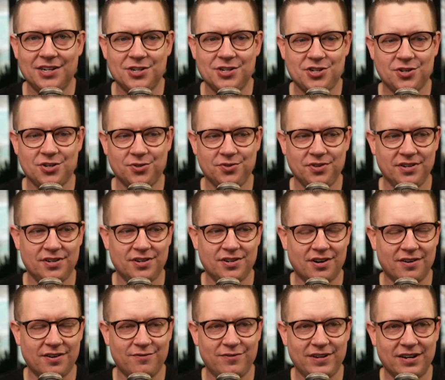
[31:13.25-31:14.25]
and
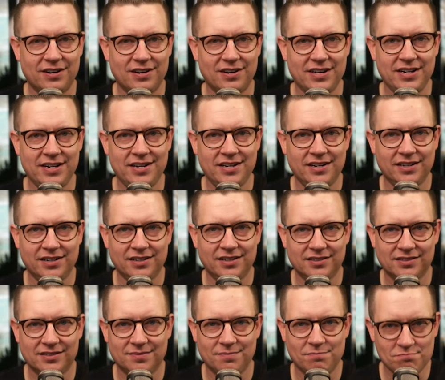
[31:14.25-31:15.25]
children are very
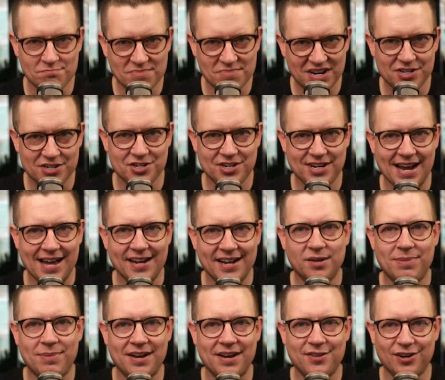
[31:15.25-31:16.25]
much
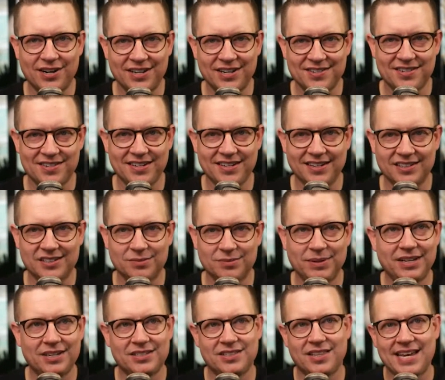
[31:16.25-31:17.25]
guided by their
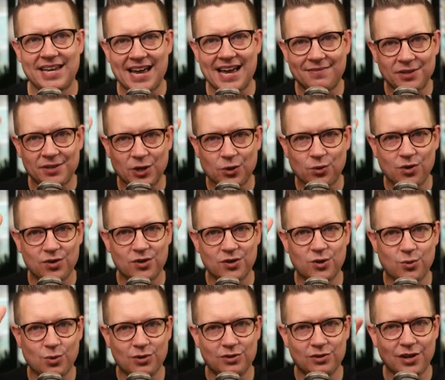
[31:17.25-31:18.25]
instincts because they haven't
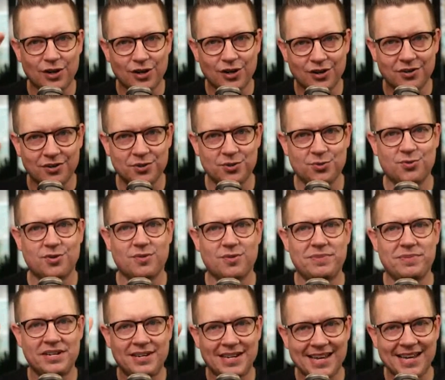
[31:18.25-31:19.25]
quote unquote learned
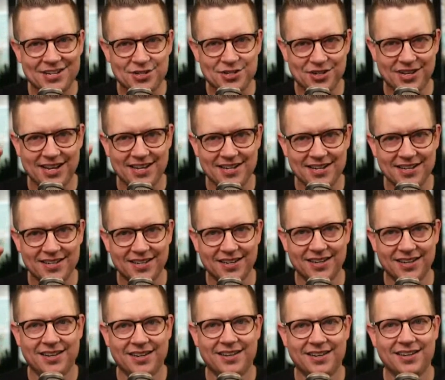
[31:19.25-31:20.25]
or been
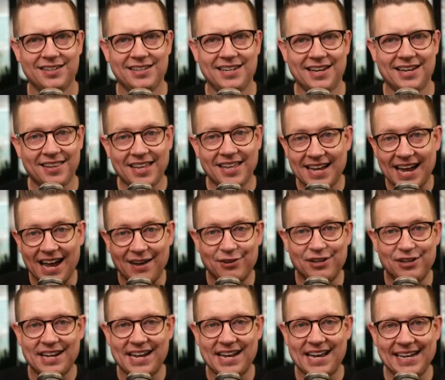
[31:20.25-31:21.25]
educated yet. They
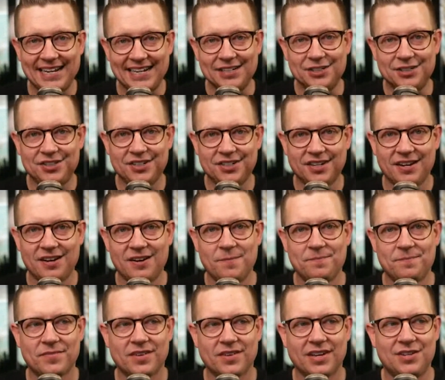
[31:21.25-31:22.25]
haven't aged.
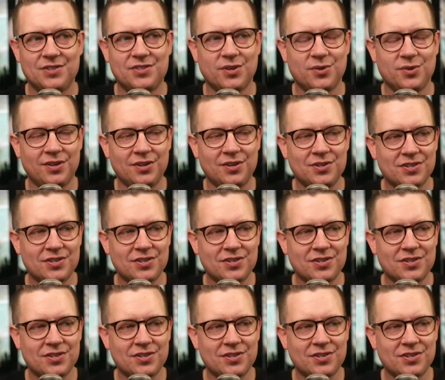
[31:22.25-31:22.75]
And so